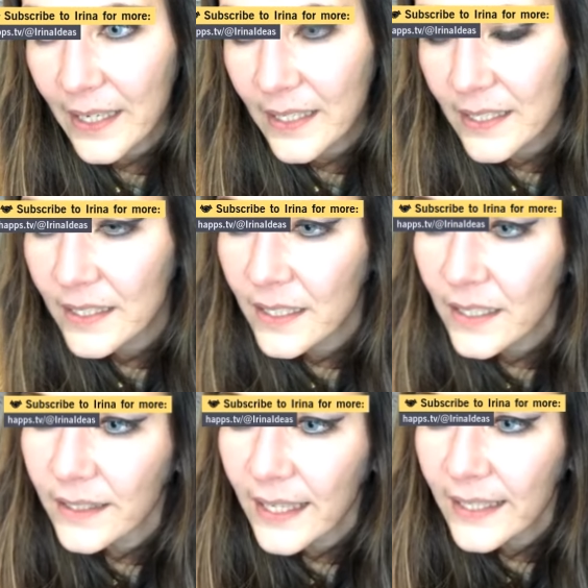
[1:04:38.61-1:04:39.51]
is
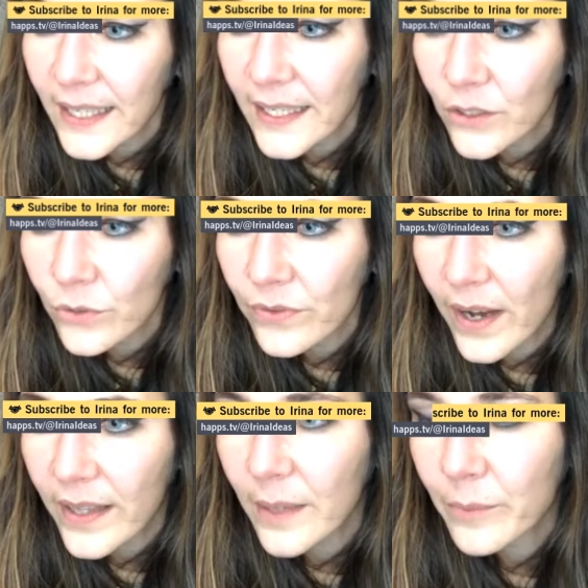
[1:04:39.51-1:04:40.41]
dedicated to
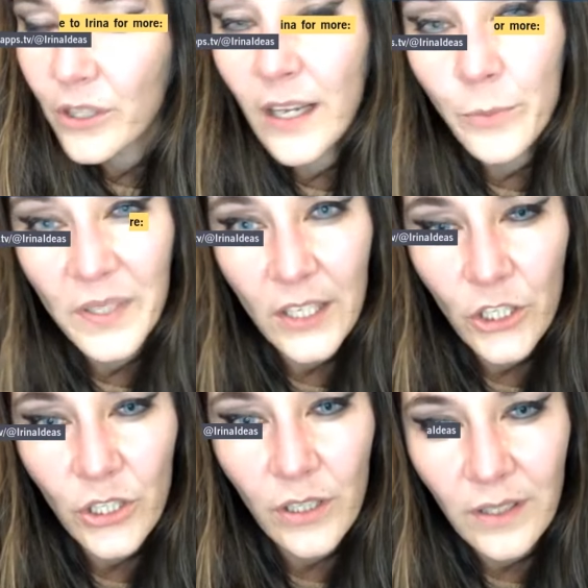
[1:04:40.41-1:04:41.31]
father. I'm not
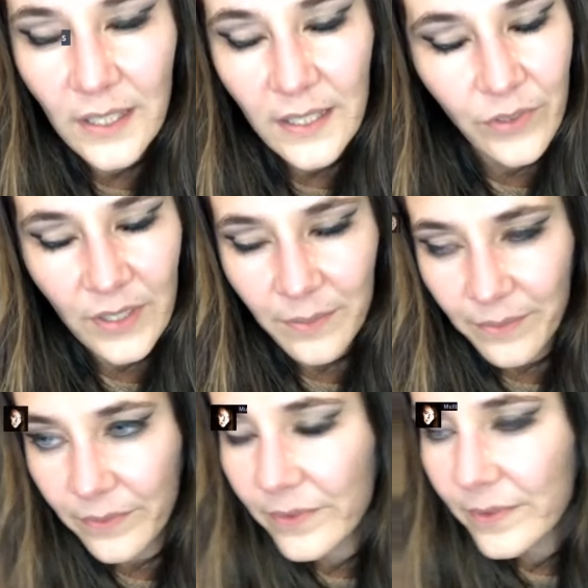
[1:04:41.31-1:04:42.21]
100% sure. This was